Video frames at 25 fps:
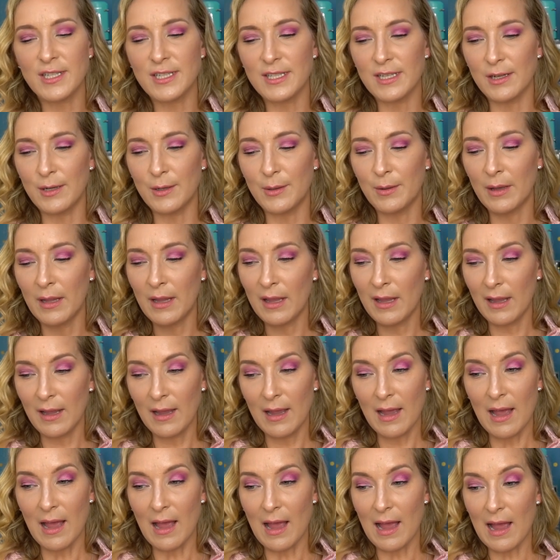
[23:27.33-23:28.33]
So
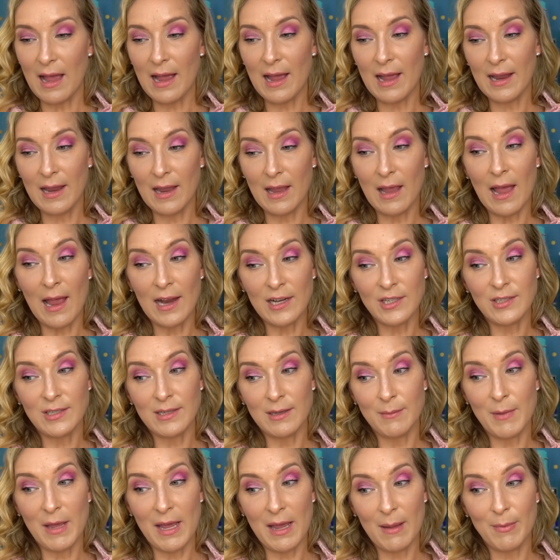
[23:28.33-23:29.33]
I
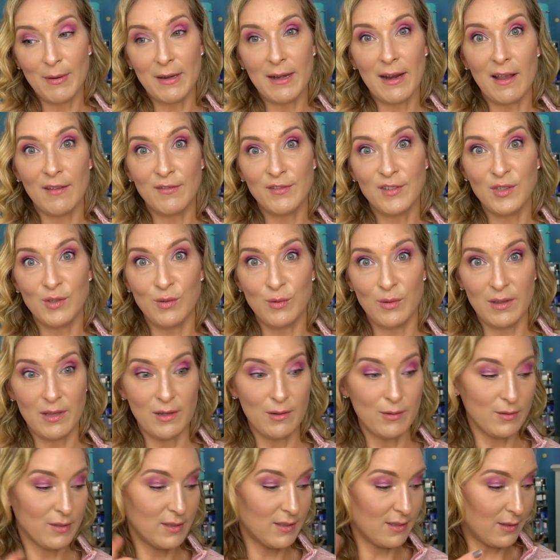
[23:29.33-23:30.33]
actually am happy to have two of
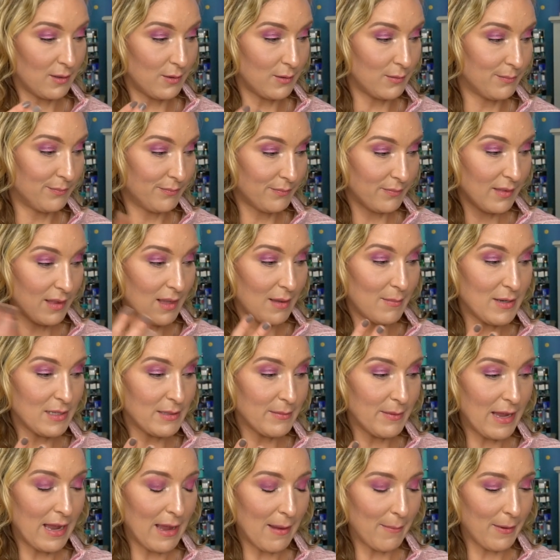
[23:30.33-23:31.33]
those, so that
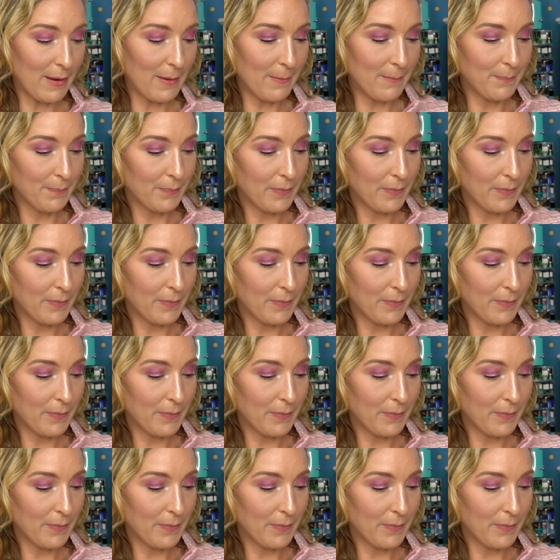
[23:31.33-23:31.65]
makes me happy.